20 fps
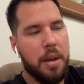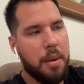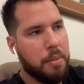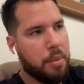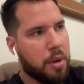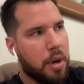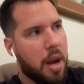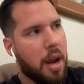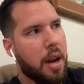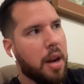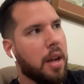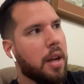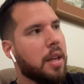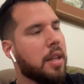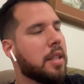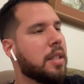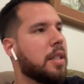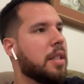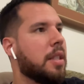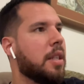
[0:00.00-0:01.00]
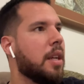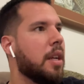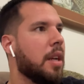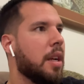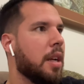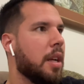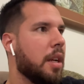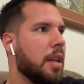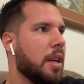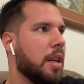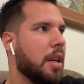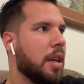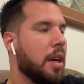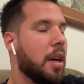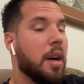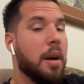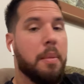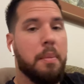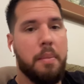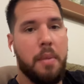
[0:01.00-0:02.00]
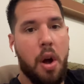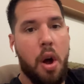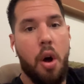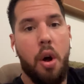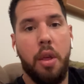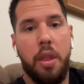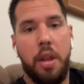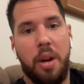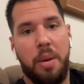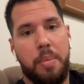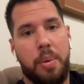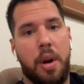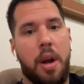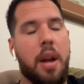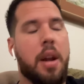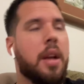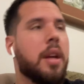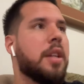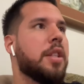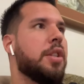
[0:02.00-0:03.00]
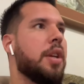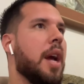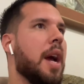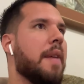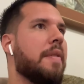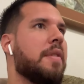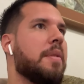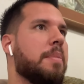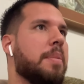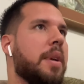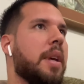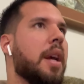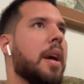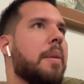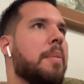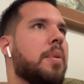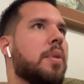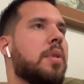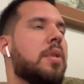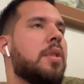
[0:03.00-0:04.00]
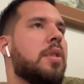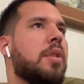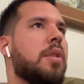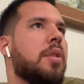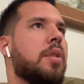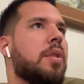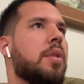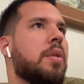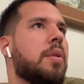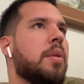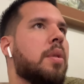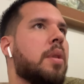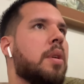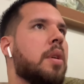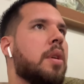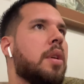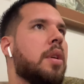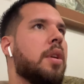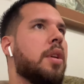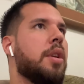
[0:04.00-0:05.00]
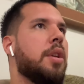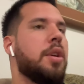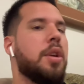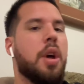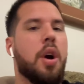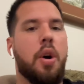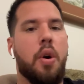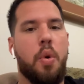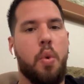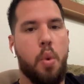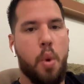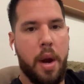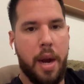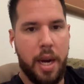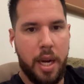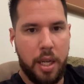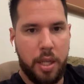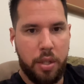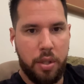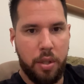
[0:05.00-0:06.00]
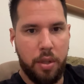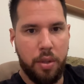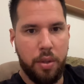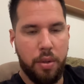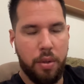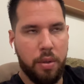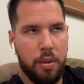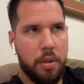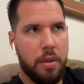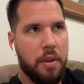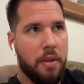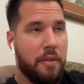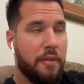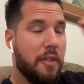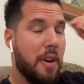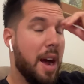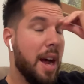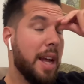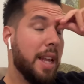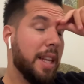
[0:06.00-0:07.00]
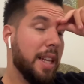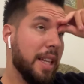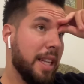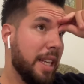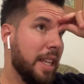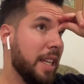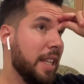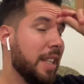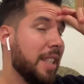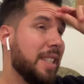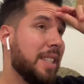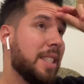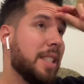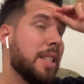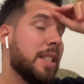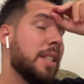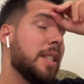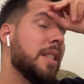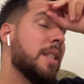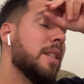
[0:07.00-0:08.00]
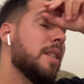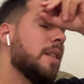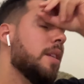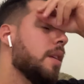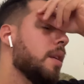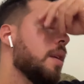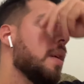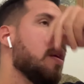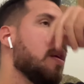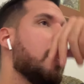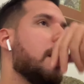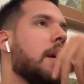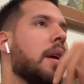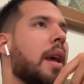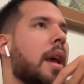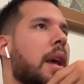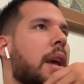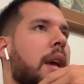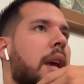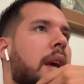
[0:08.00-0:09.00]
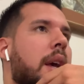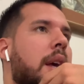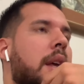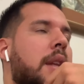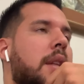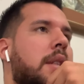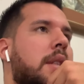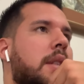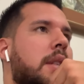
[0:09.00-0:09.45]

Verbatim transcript: products, um, all their products. You have to be able to know where to find leads. And